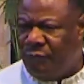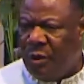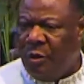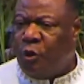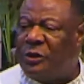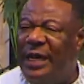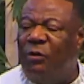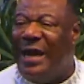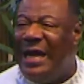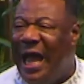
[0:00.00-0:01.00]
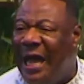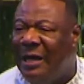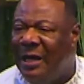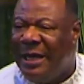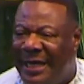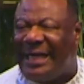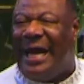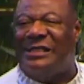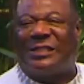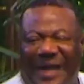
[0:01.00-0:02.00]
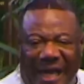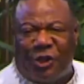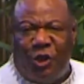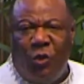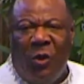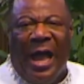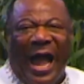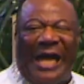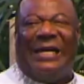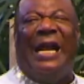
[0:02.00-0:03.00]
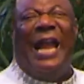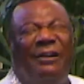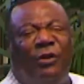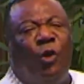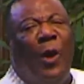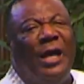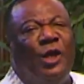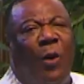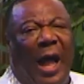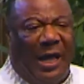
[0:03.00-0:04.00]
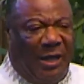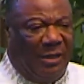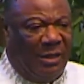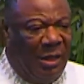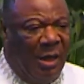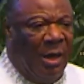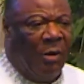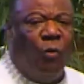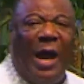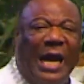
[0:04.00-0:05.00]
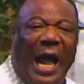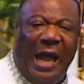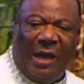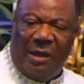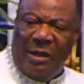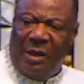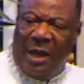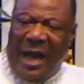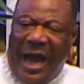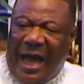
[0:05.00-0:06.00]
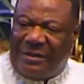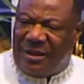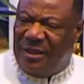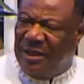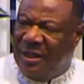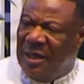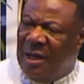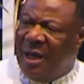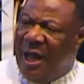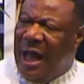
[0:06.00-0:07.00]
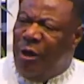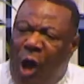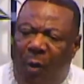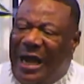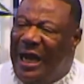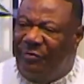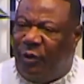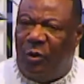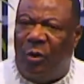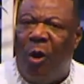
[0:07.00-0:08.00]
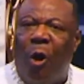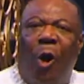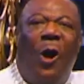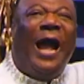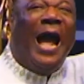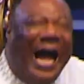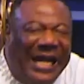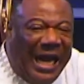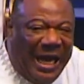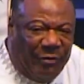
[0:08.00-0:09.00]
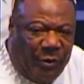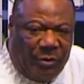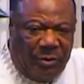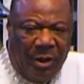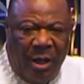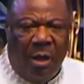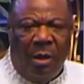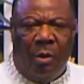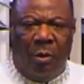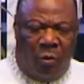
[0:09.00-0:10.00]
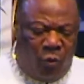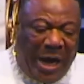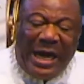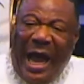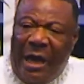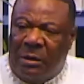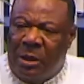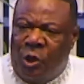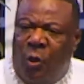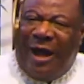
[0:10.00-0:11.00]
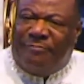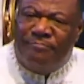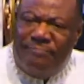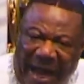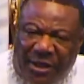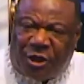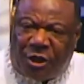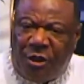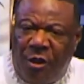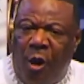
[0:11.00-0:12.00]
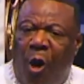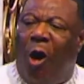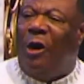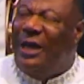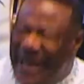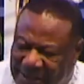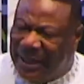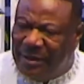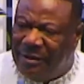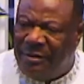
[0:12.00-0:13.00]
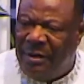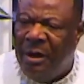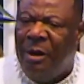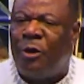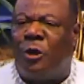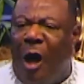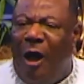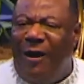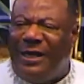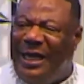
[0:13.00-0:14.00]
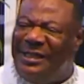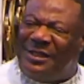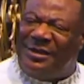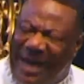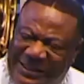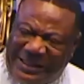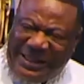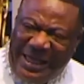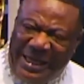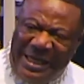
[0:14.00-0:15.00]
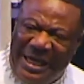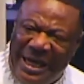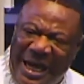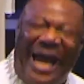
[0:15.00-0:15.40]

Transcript: to see whether He can trust you at the level where you are, whether at a lower level or a higher level, whether you have much or little, God is testing and